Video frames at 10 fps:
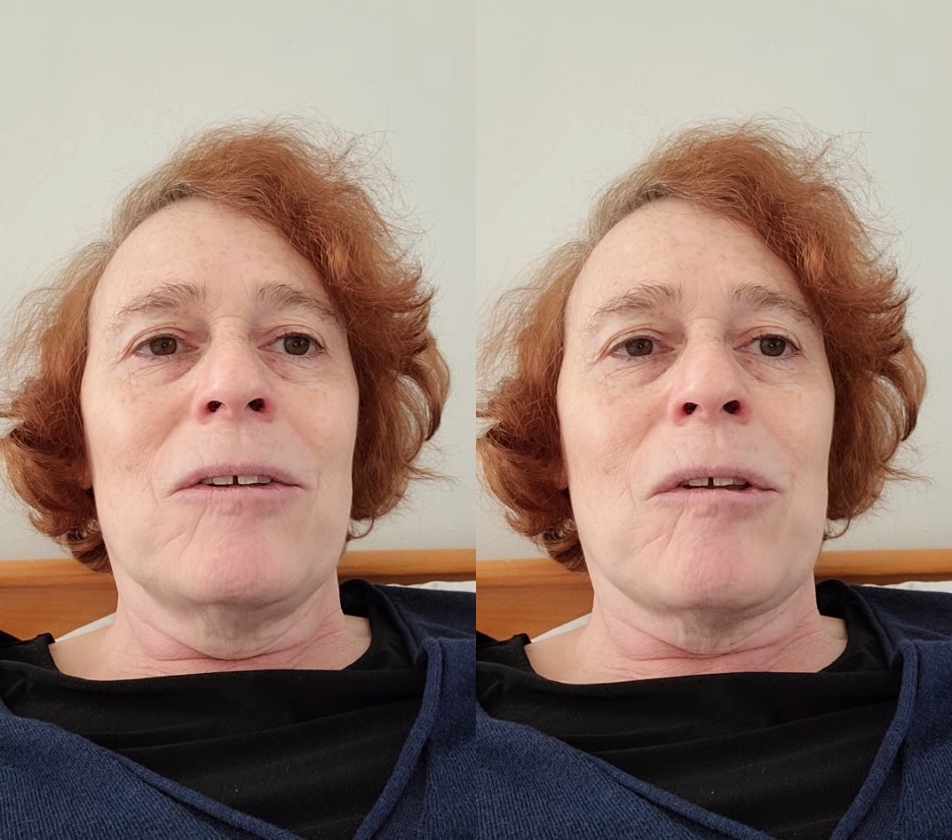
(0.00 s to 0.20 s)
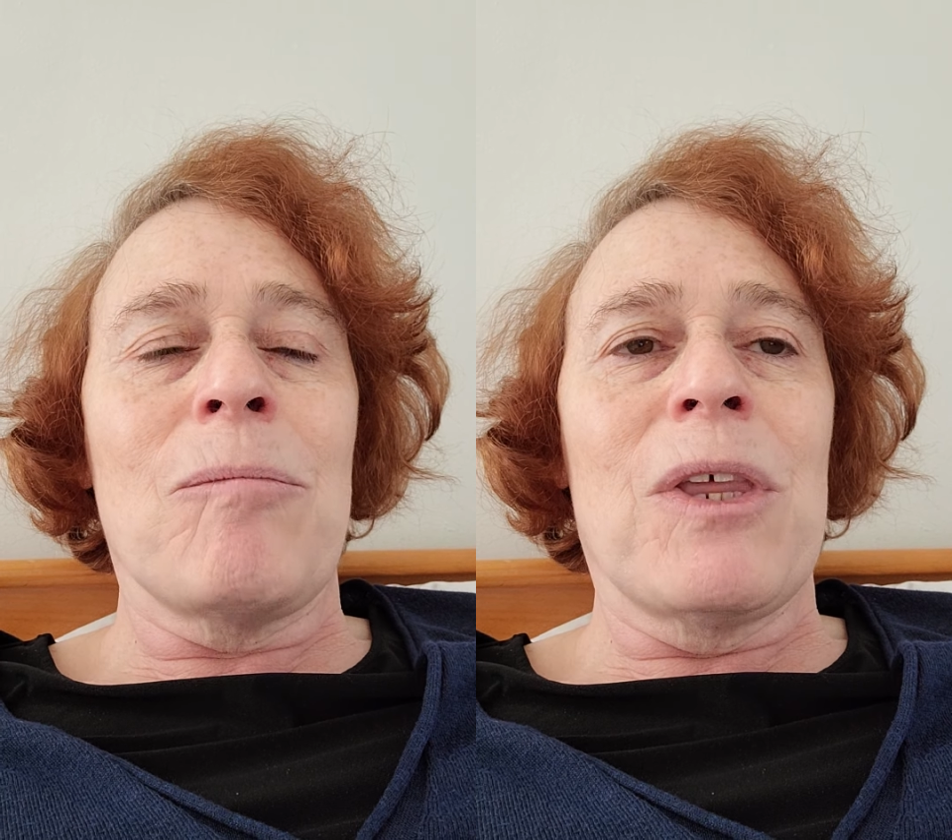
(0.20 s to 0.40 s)

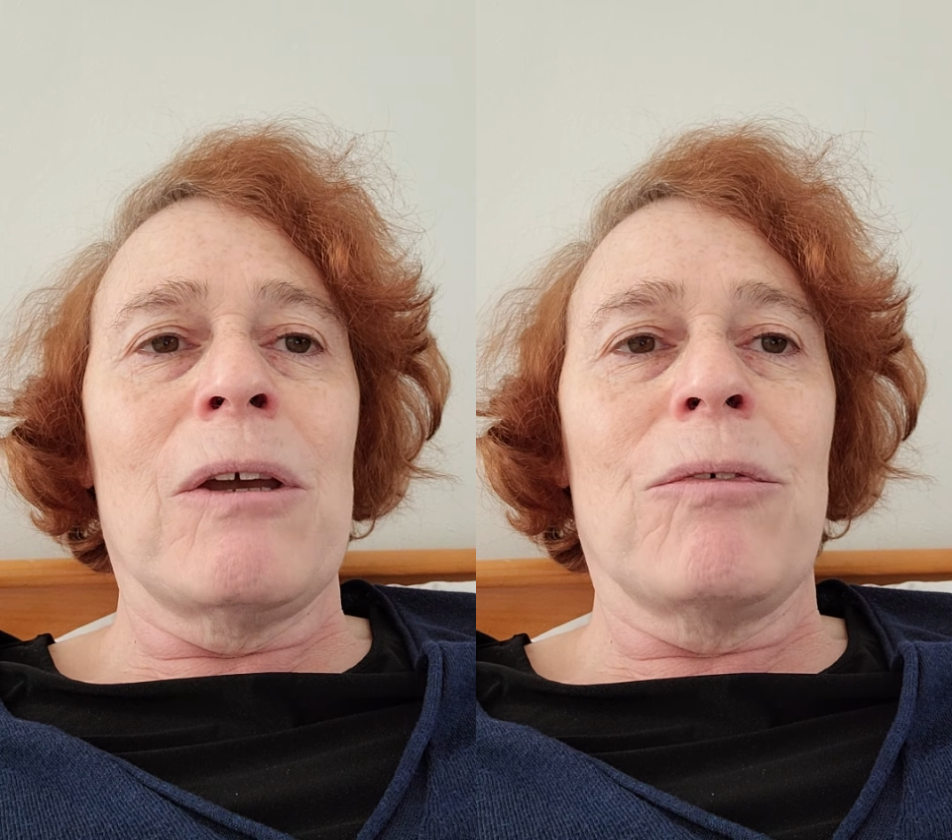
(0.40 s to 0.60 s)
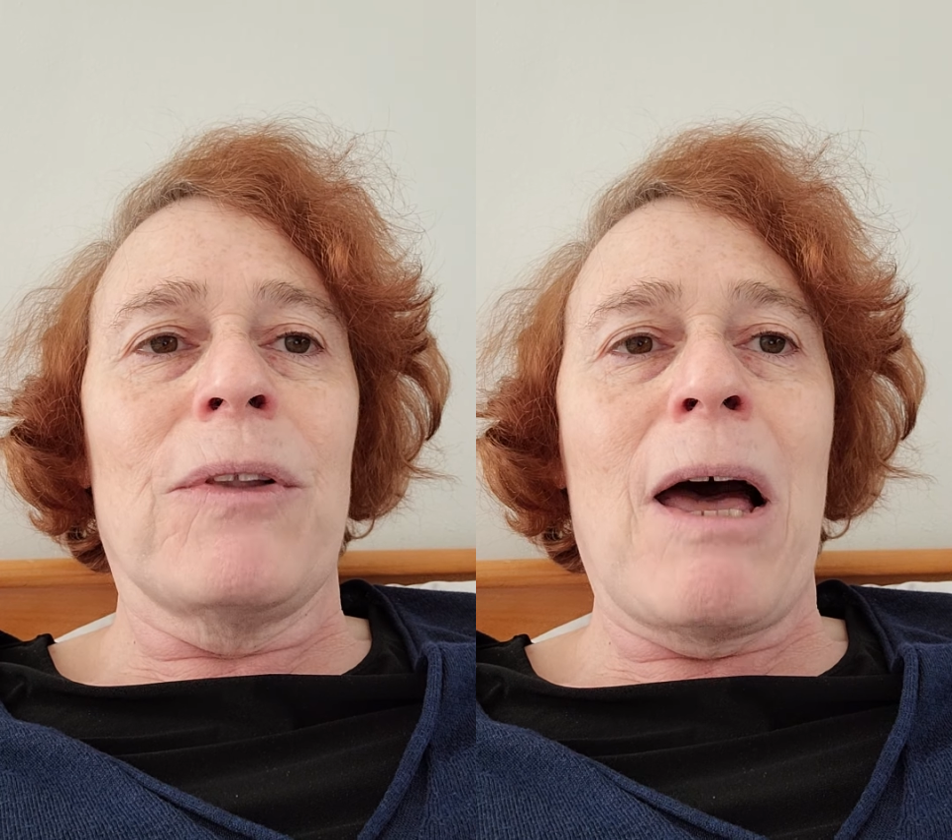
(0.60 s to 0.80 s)

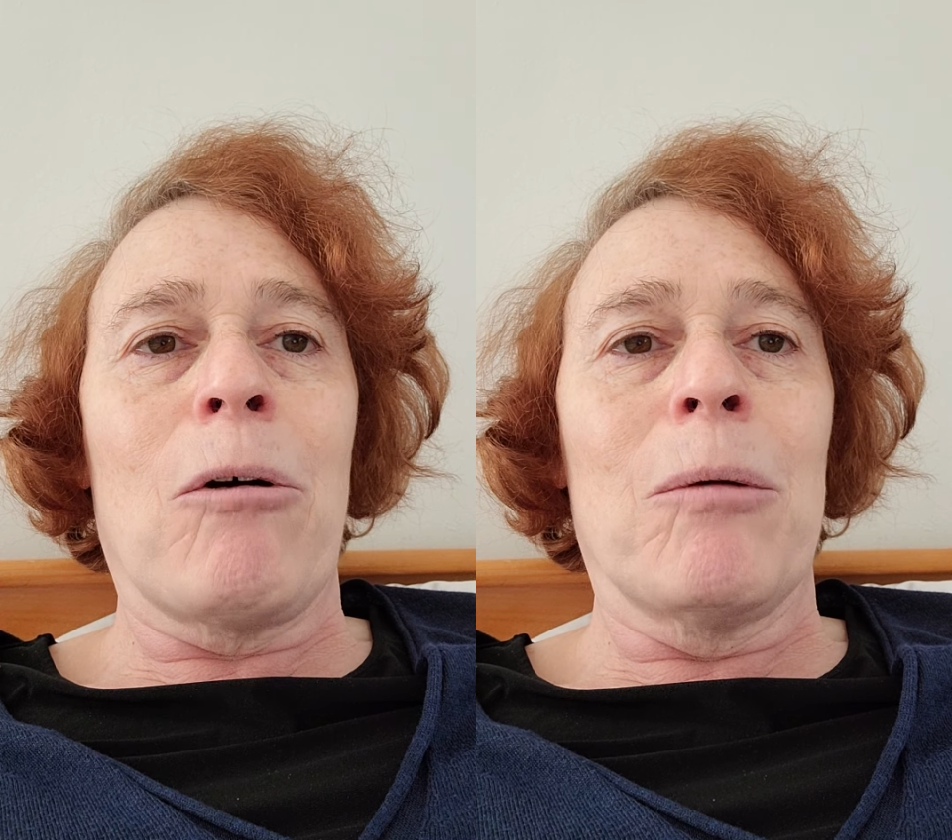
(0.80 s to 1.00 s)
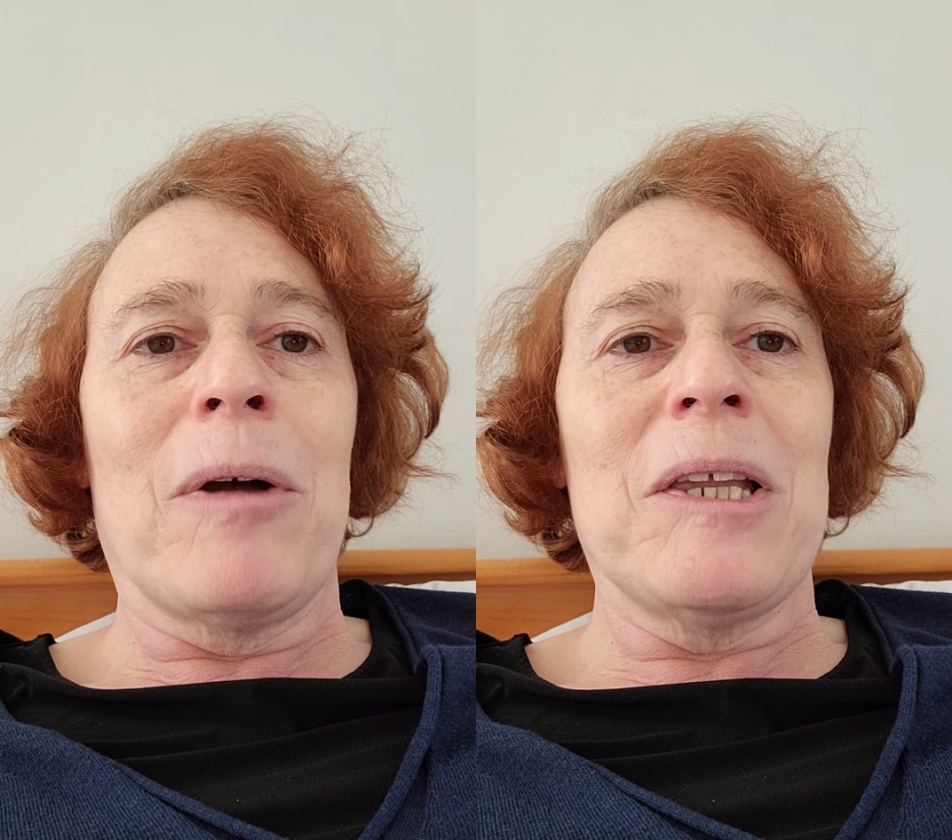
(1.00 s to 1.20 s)
something a
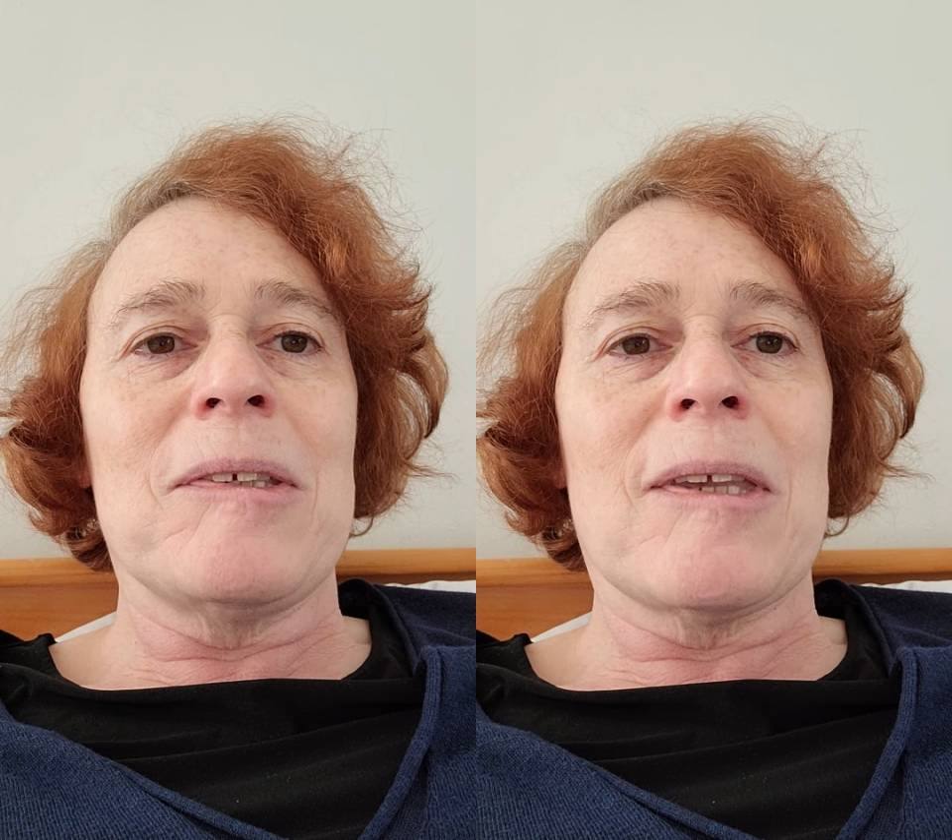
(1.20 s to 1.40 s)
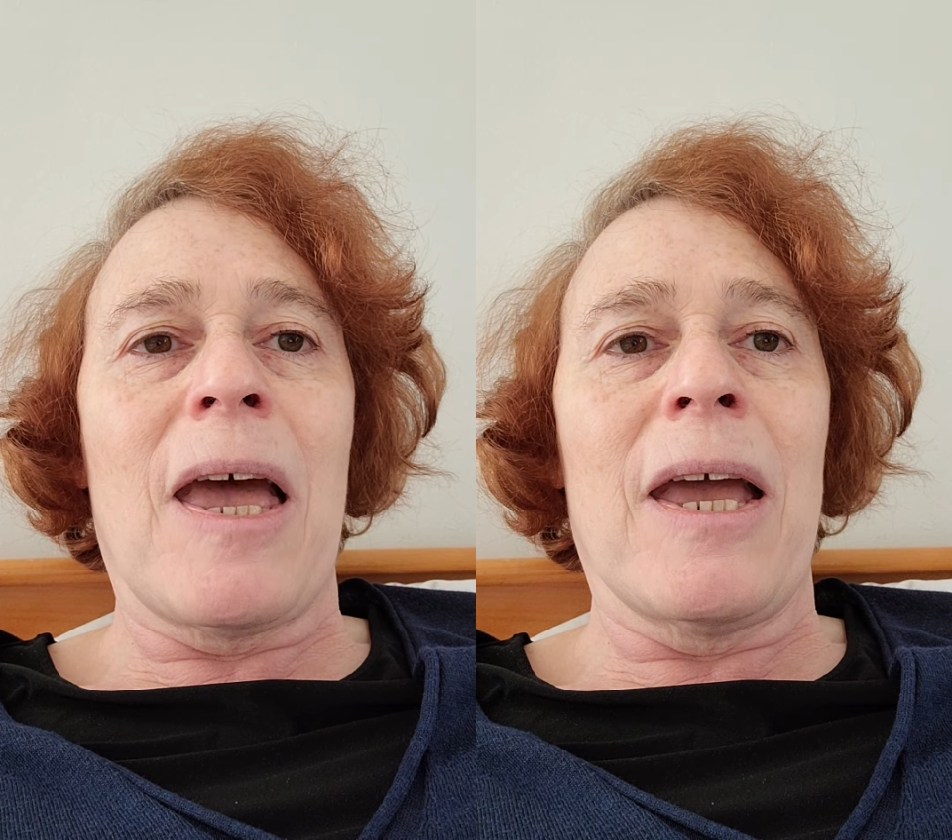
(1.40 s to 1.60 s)
flower
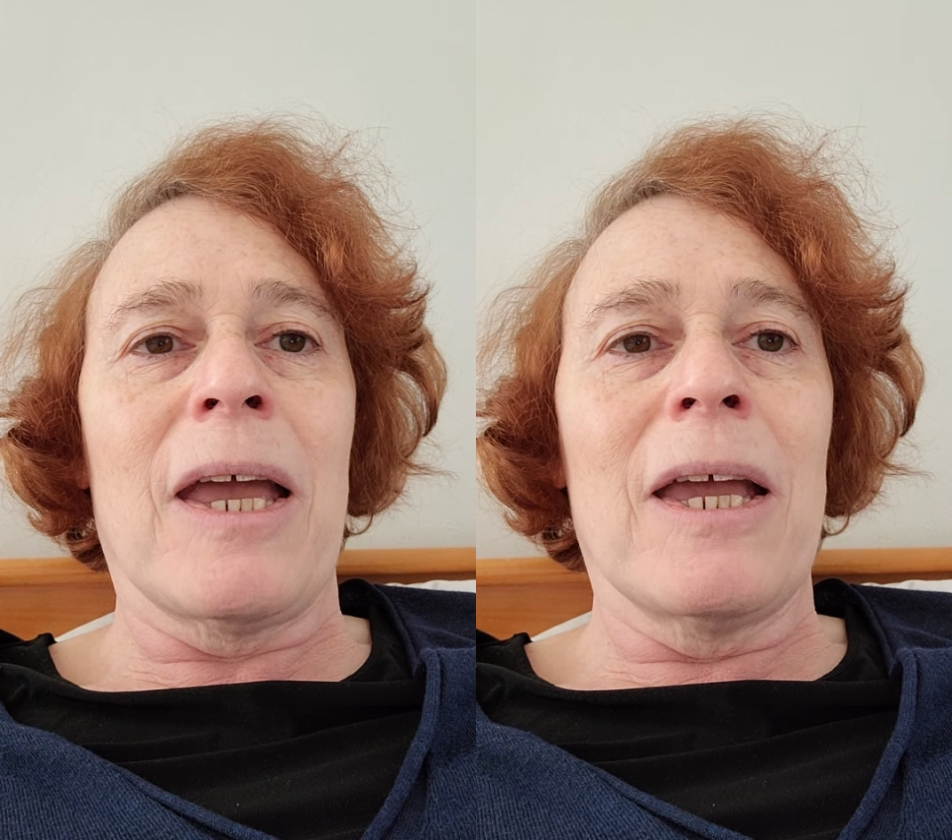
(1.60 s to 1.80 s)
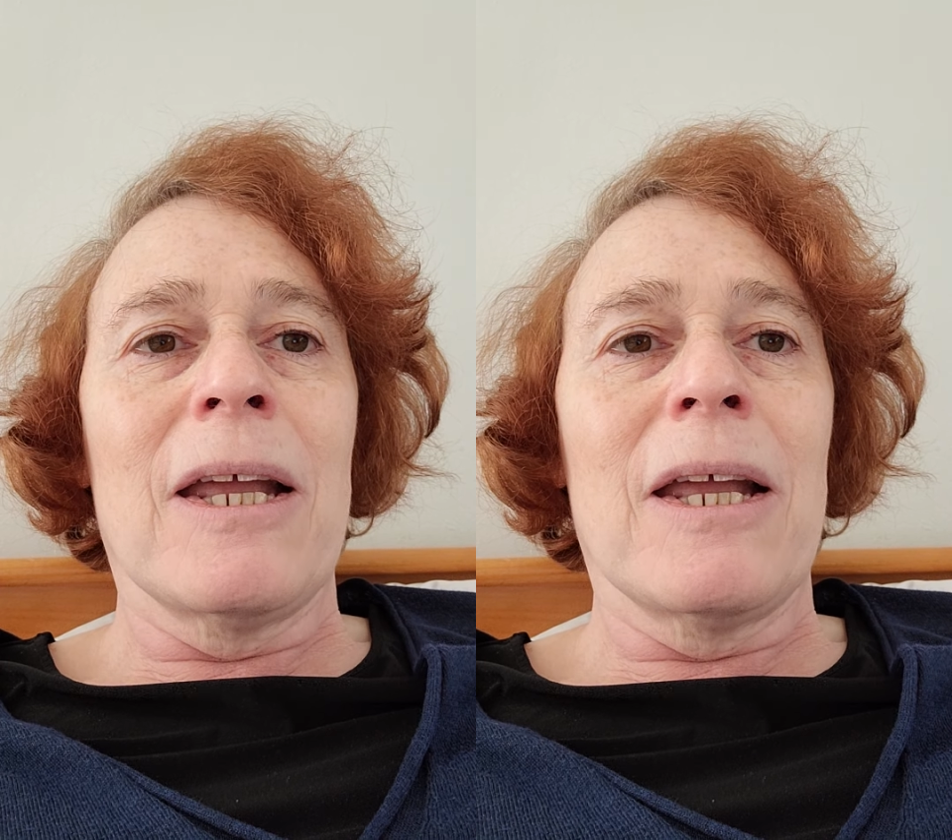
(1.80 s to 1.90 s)
might say,